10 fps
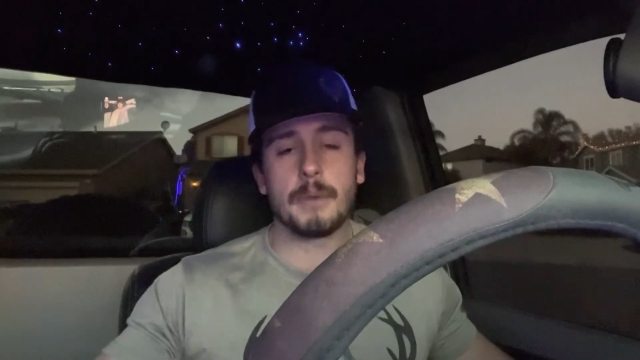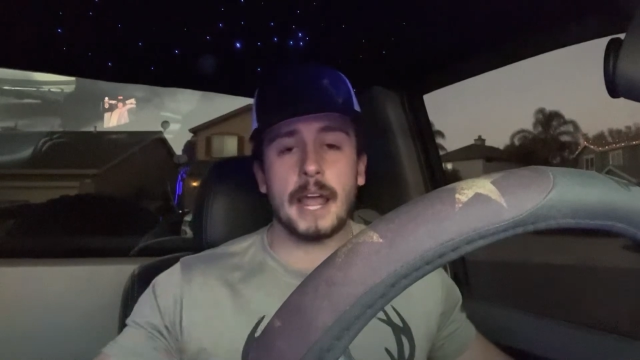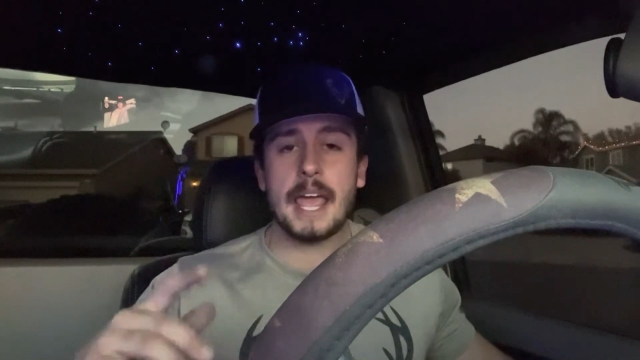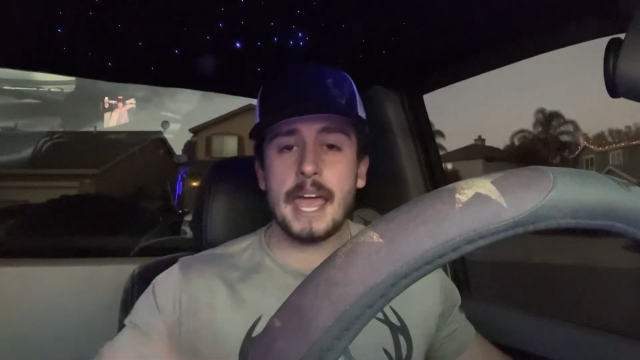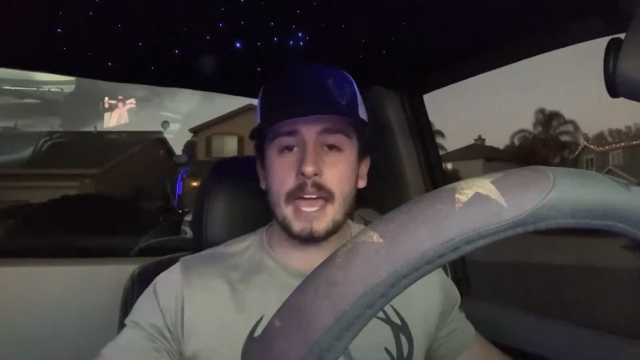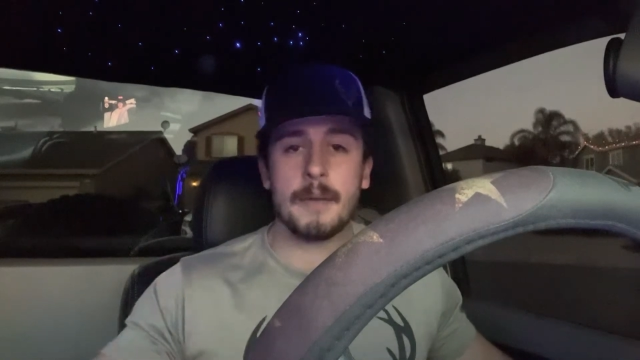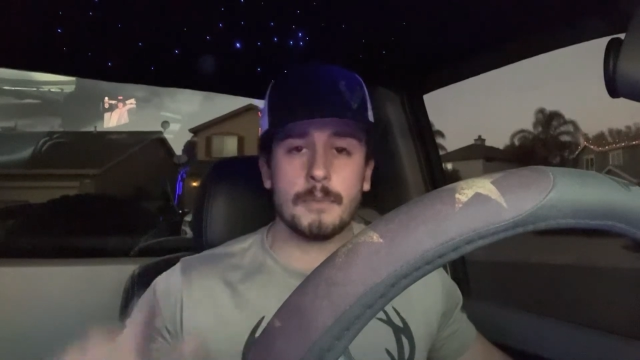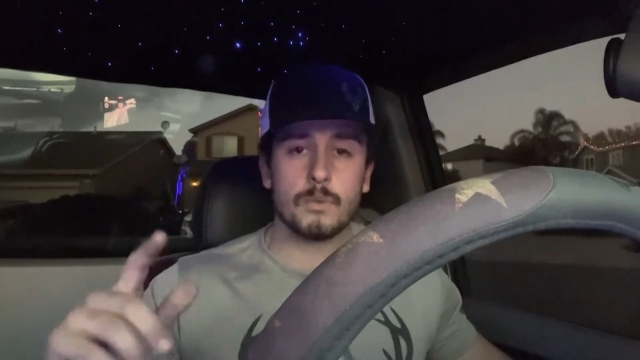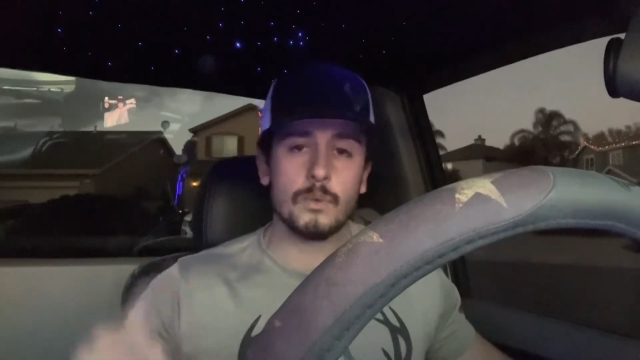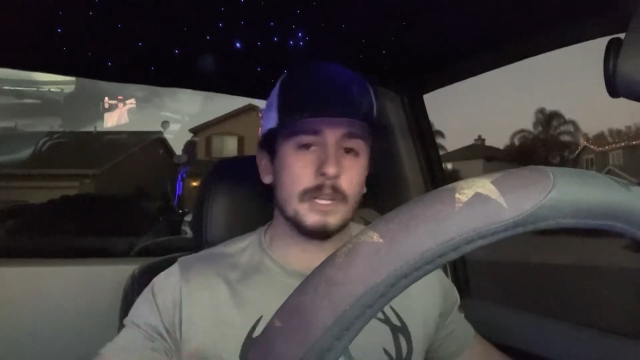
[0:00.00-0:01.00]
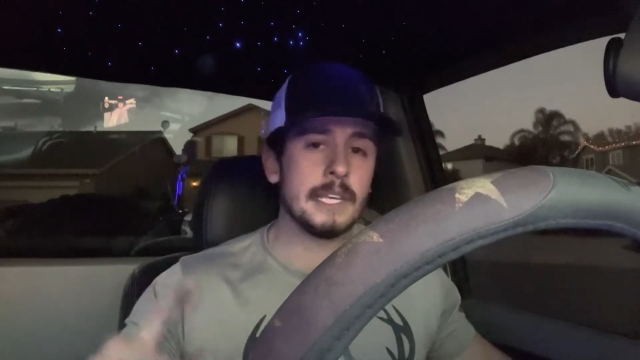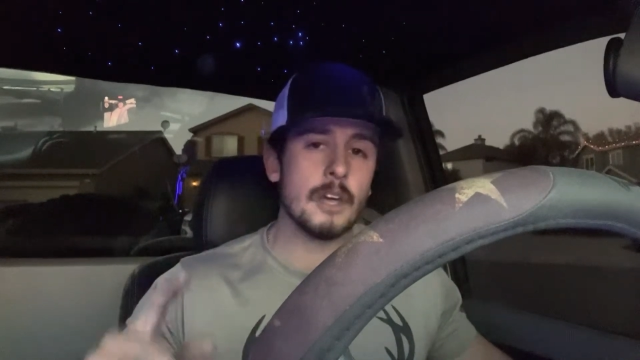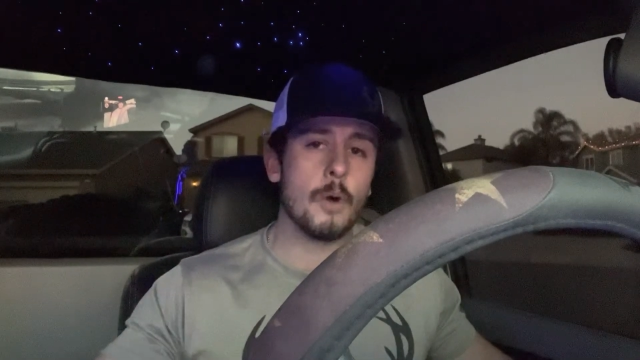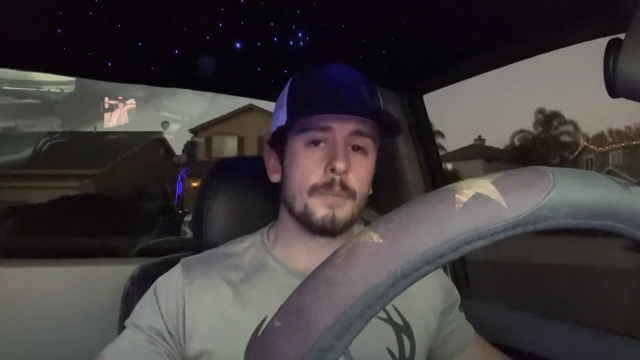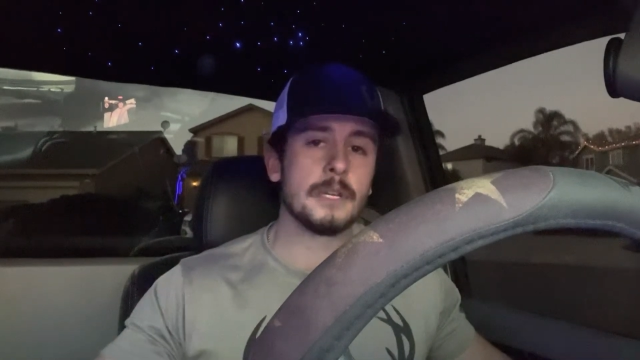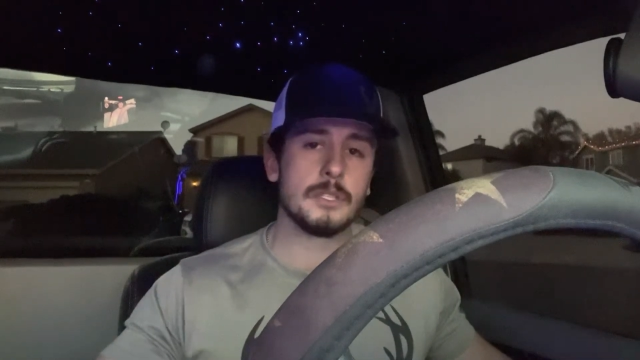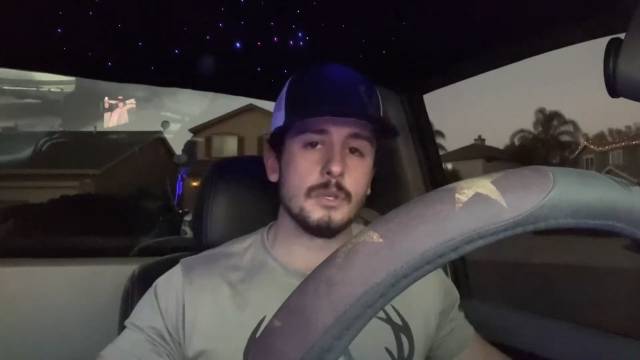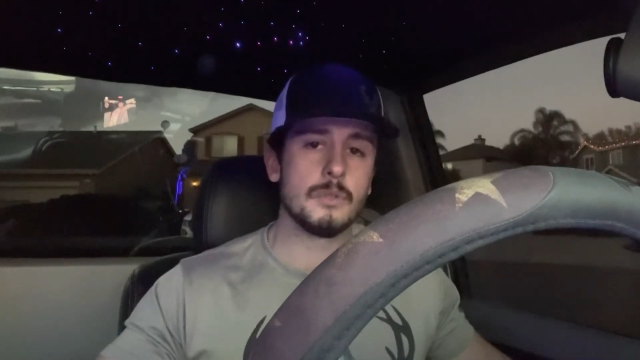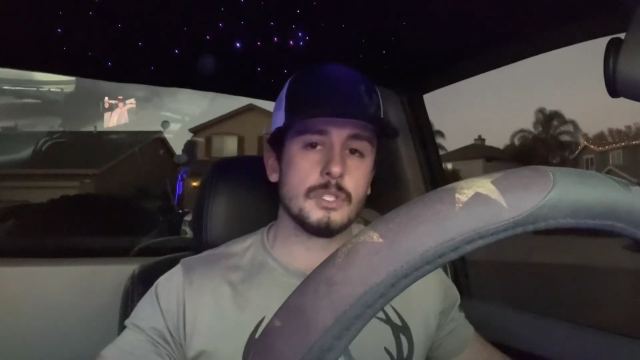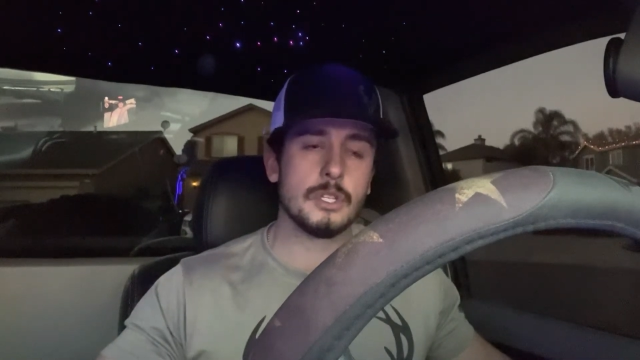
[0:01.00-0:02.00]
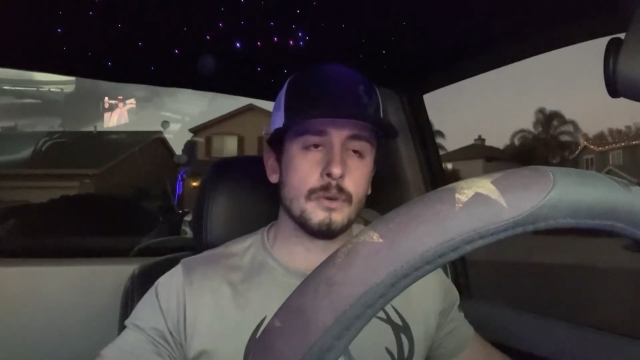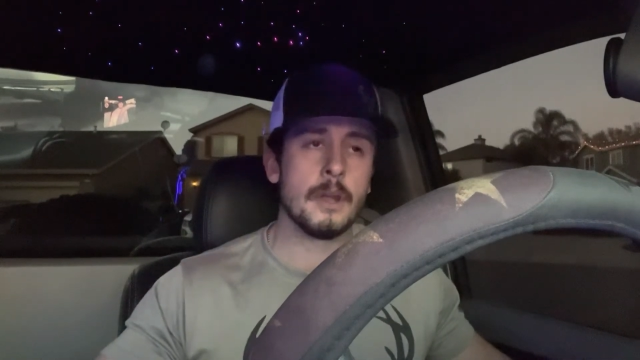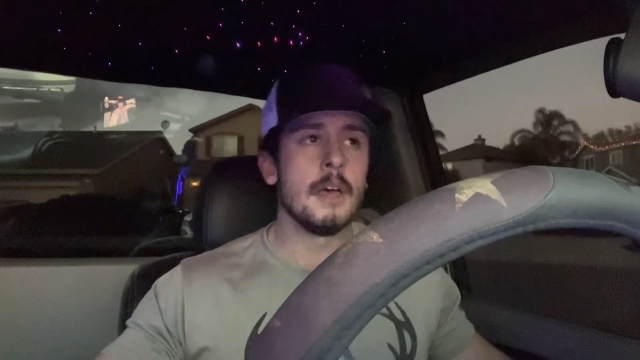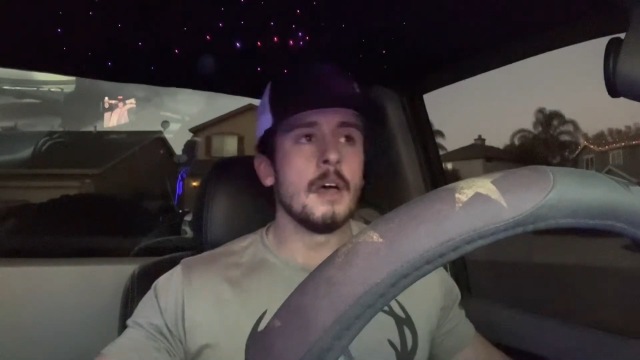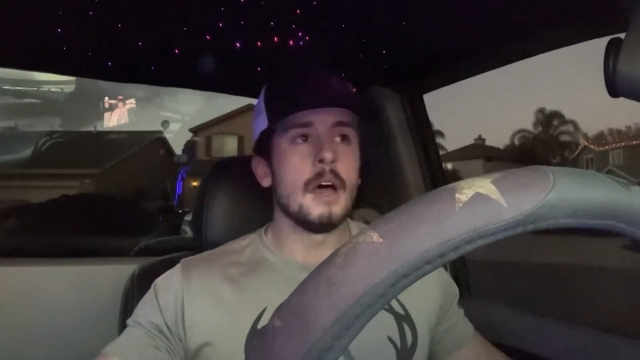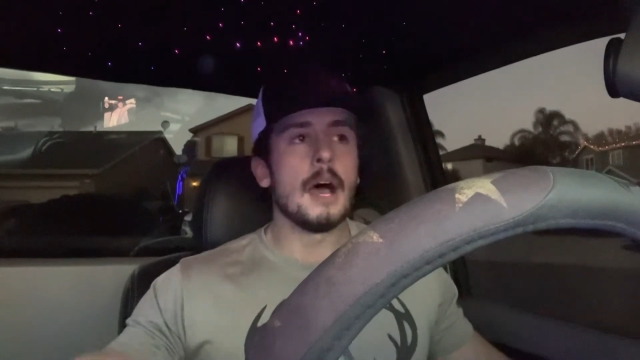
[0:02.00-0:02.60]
but I am really hoping to soon.